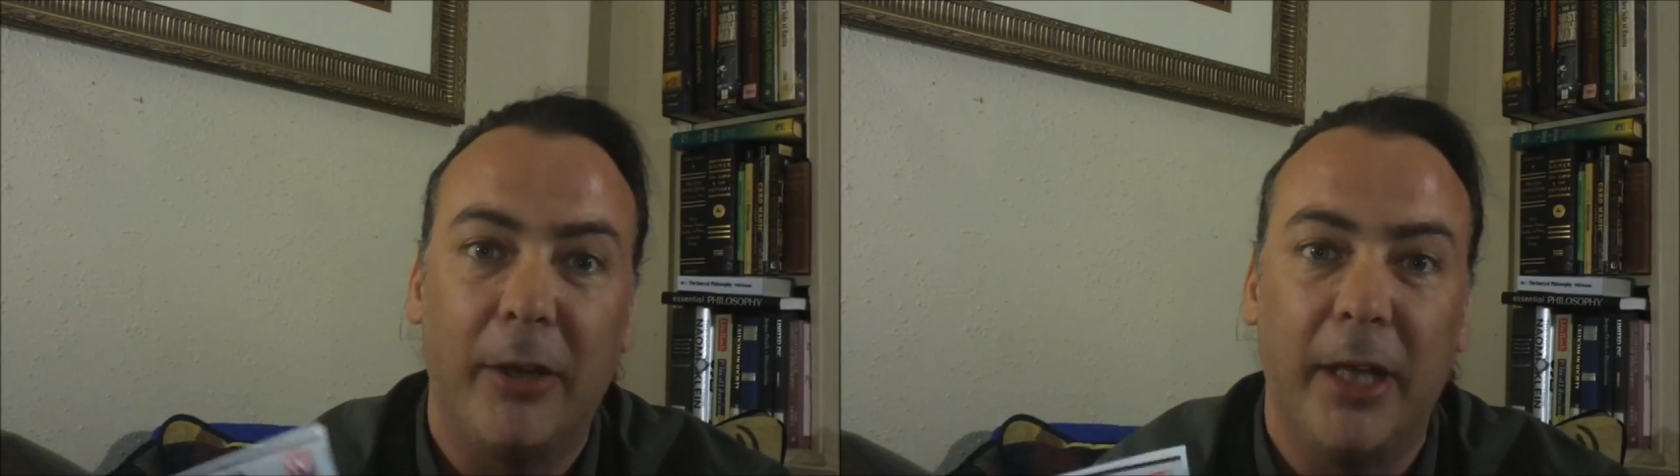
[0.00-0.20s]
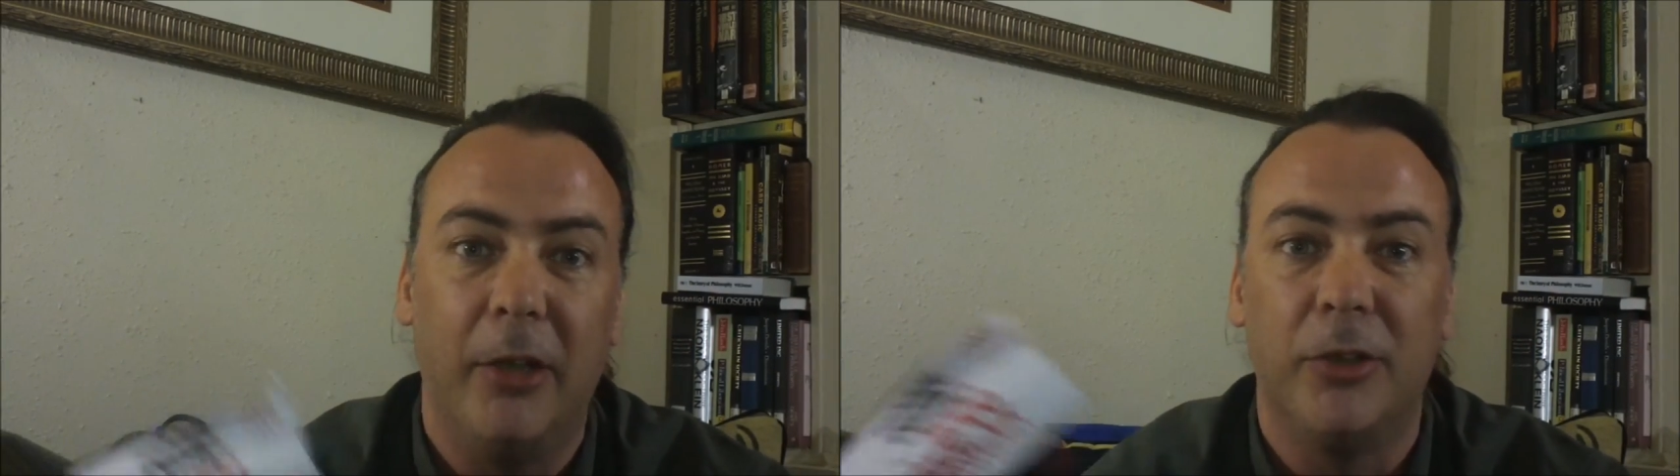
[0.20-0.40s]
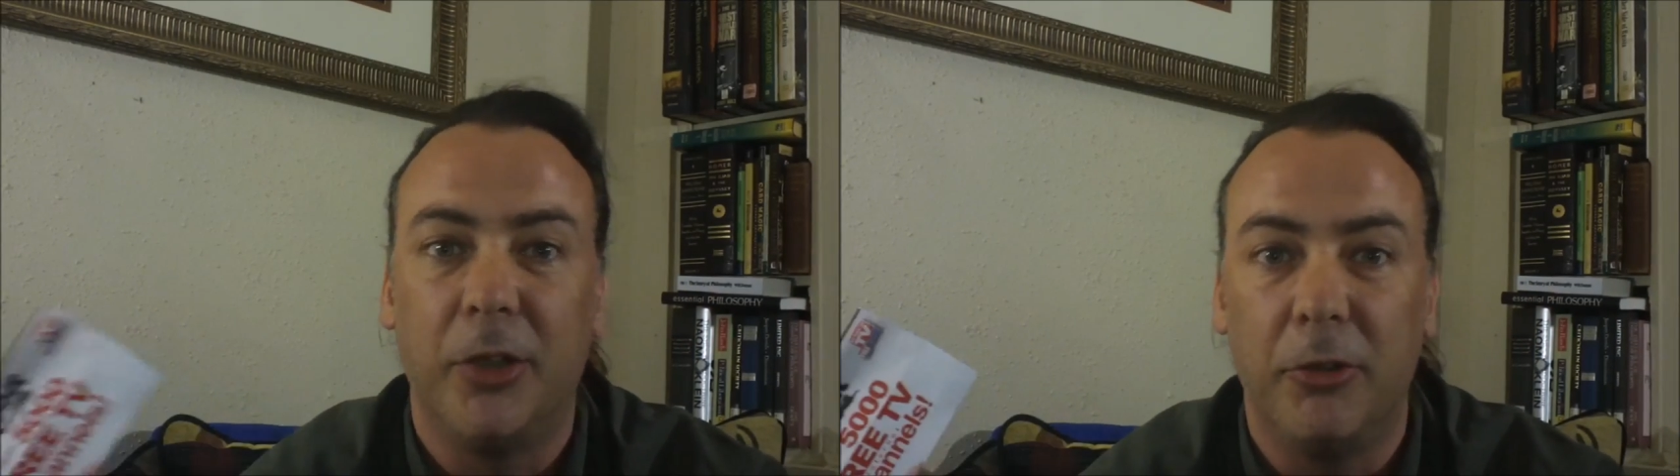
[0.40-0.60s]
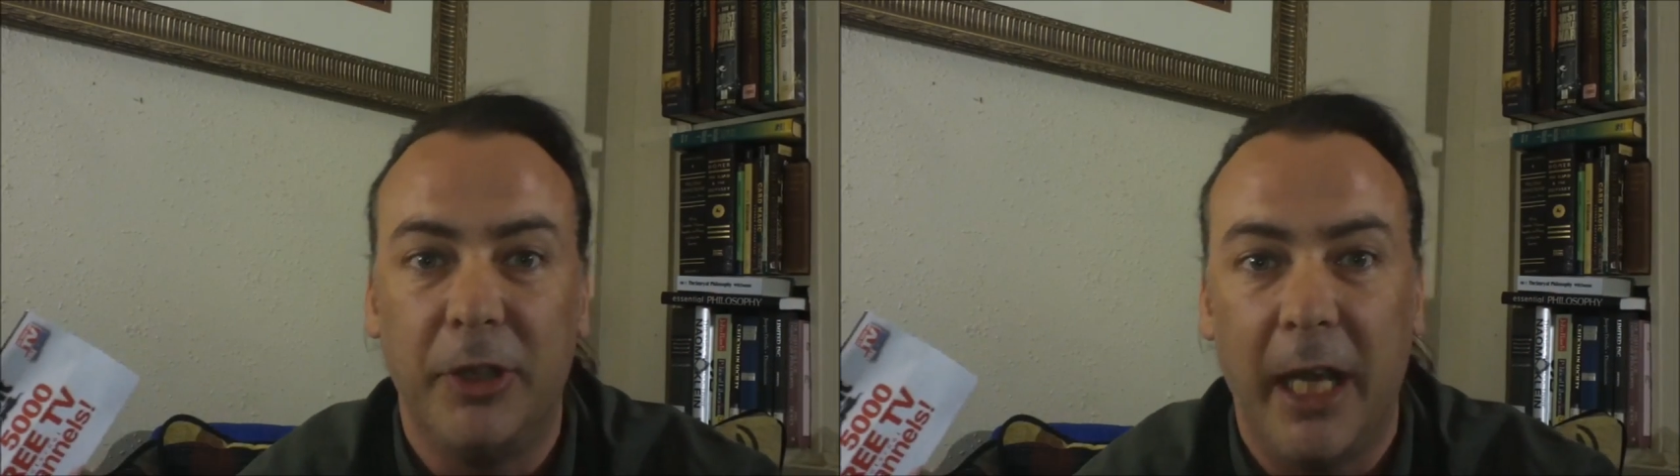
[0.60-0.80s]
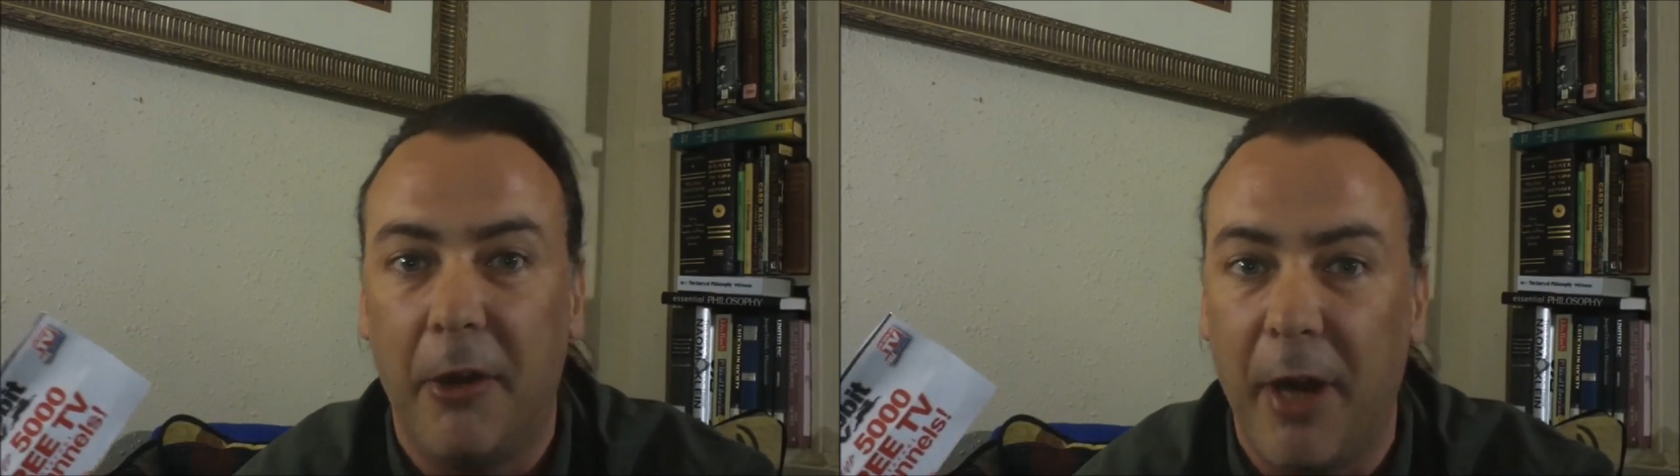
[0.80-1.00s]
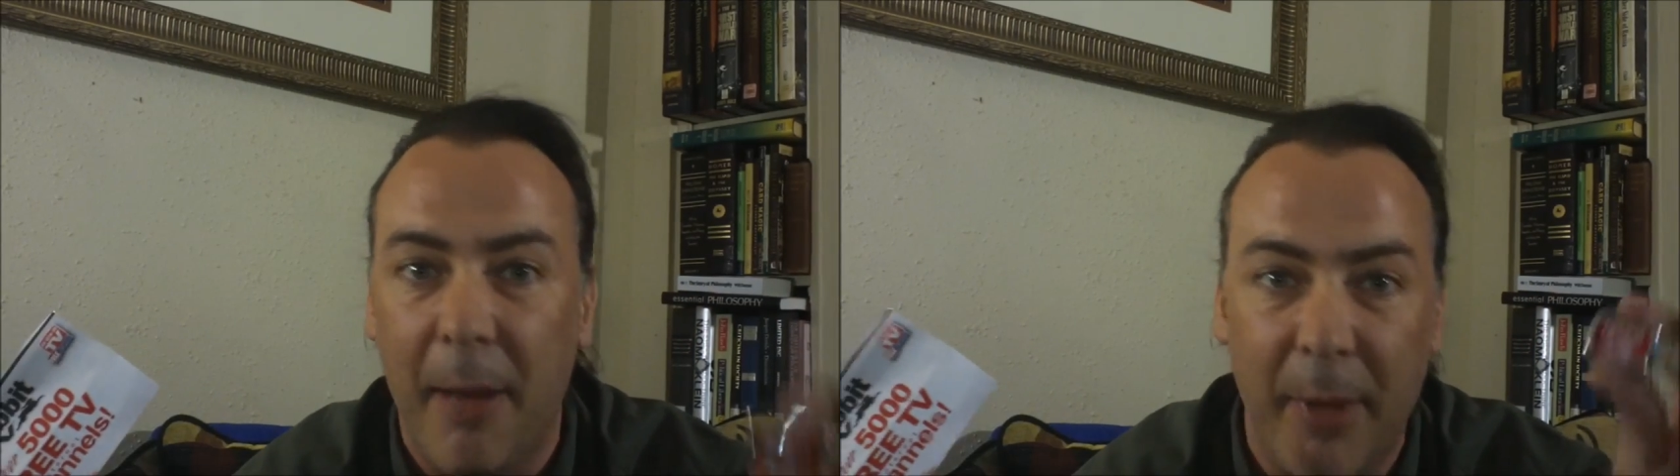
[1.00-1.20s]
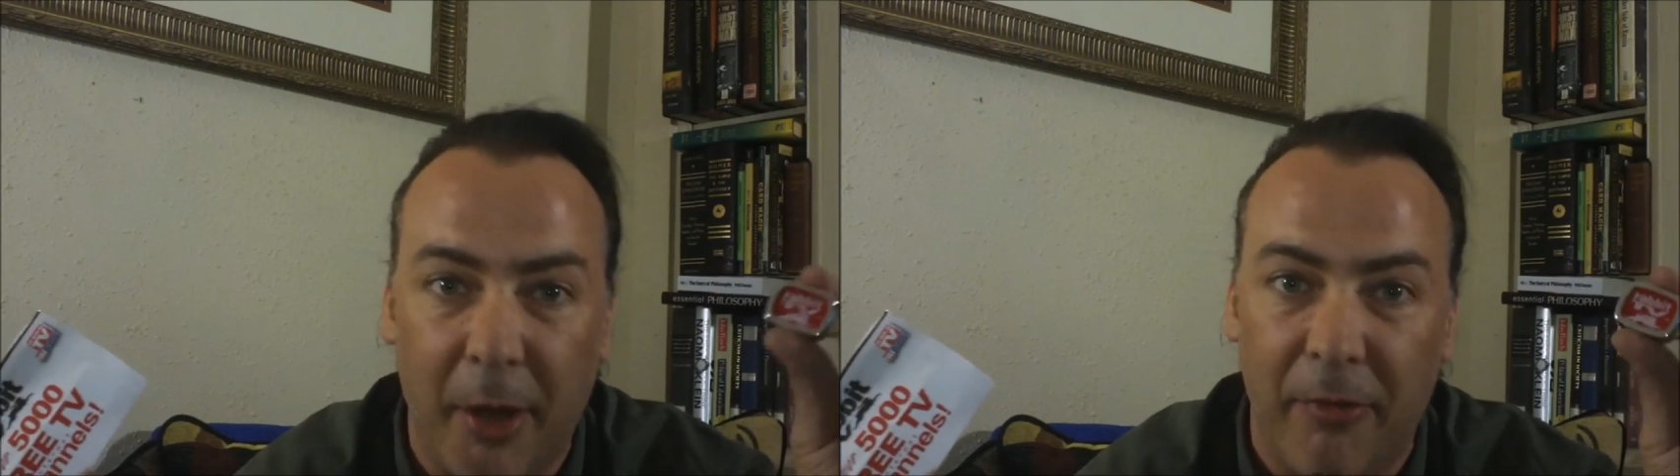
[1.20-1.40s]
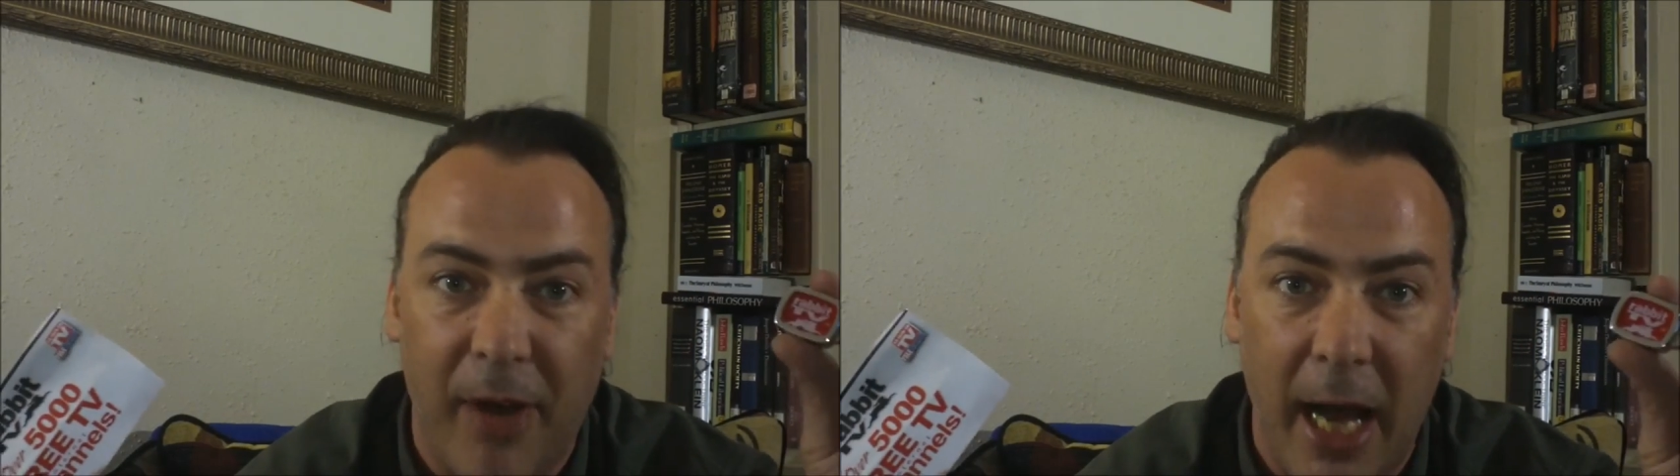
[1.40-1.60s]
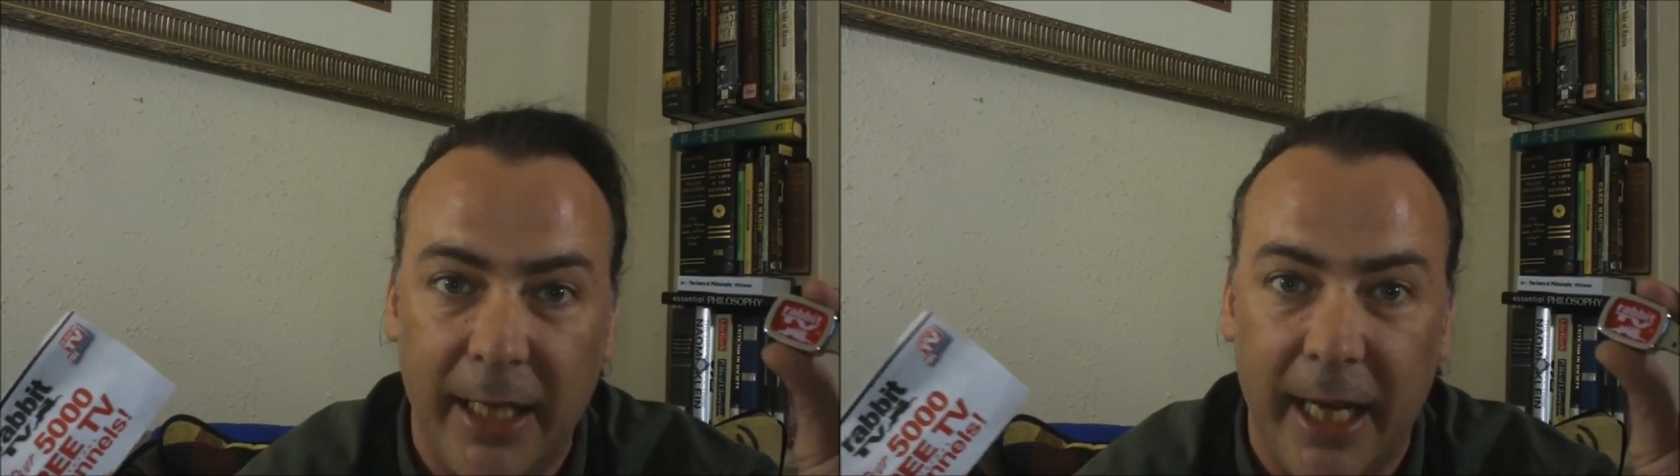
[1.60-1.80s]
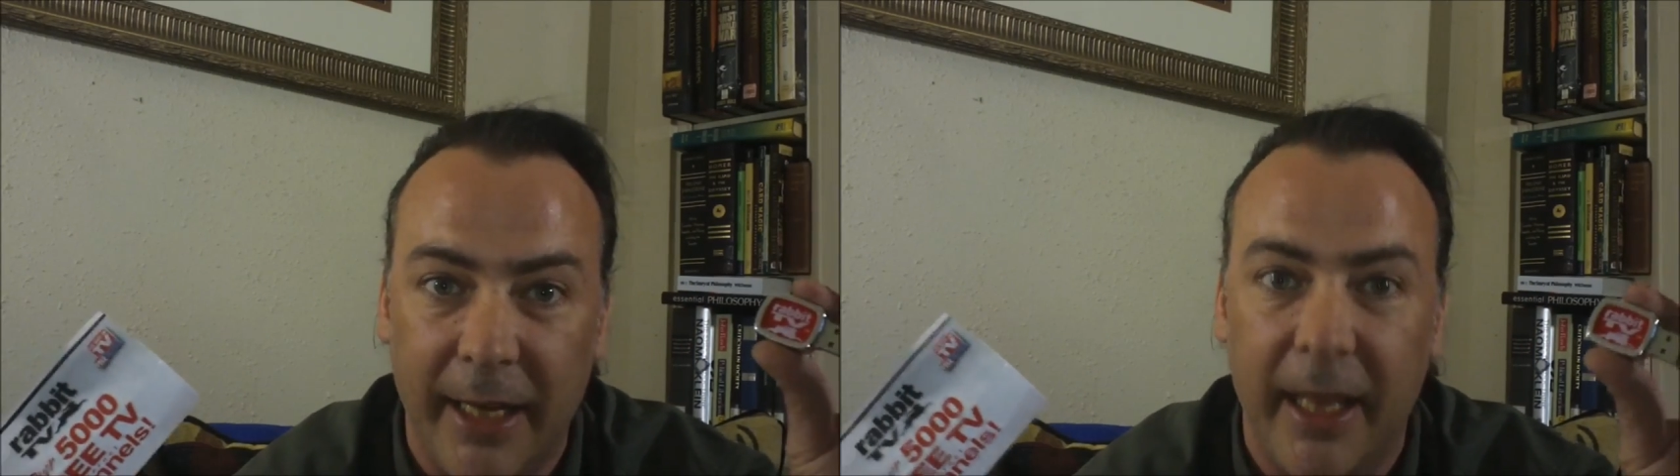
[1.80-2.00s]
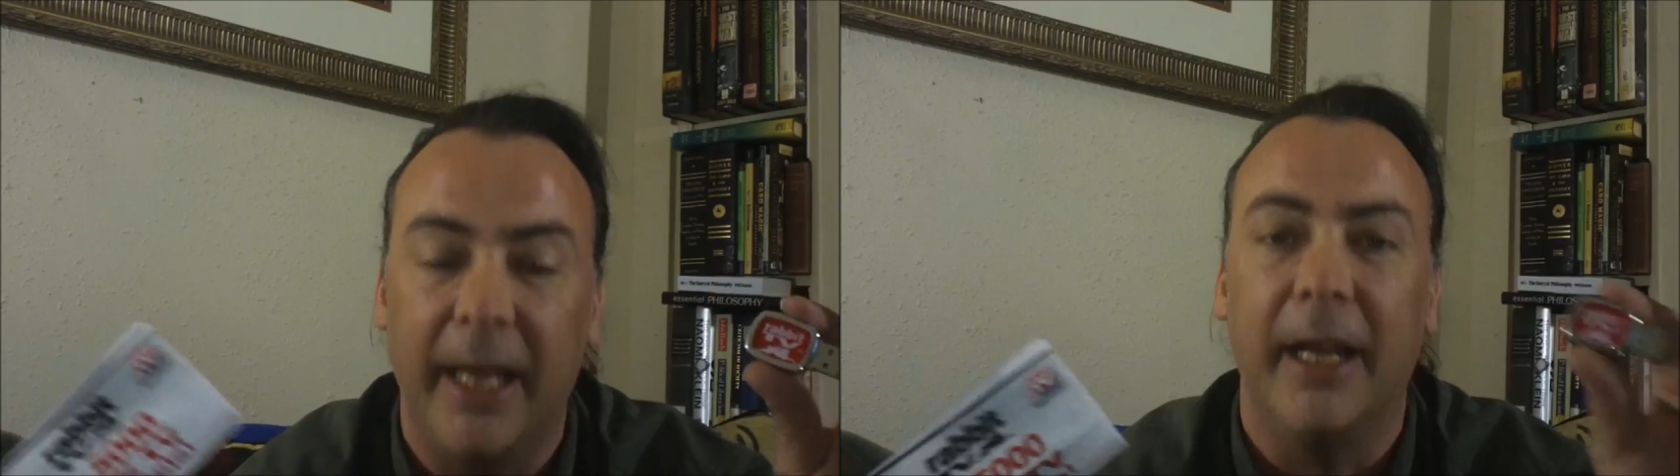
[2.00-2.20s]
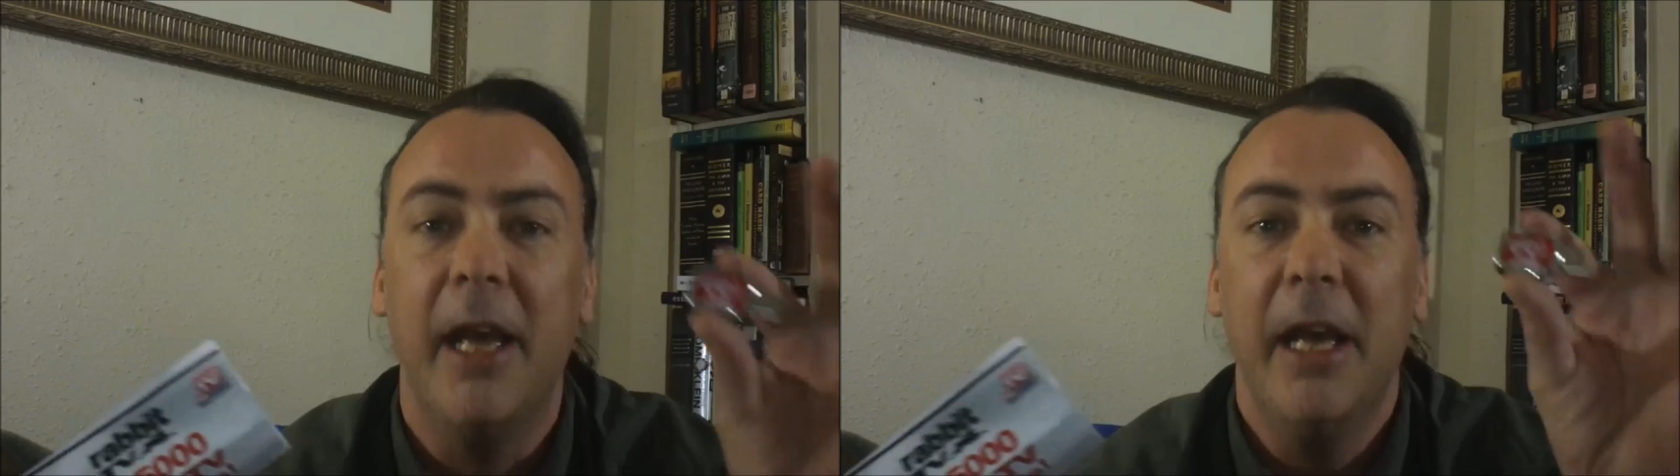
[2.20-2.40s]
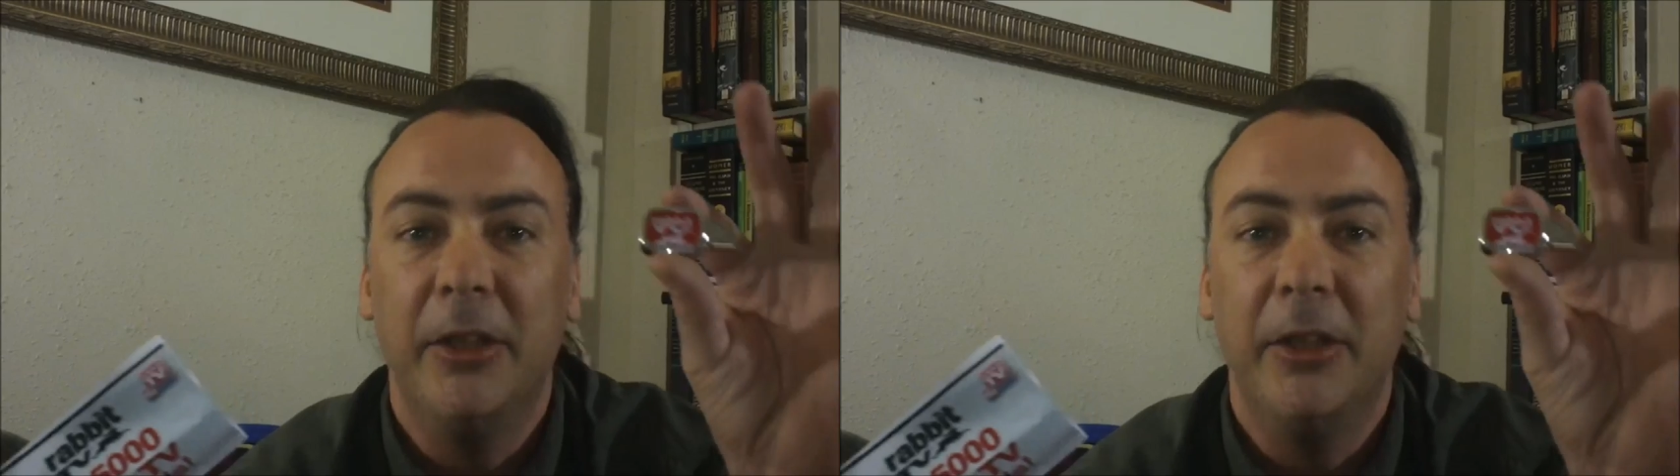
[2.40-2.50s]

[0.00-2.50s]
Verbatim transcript: out there and search the internet and be able to find anything.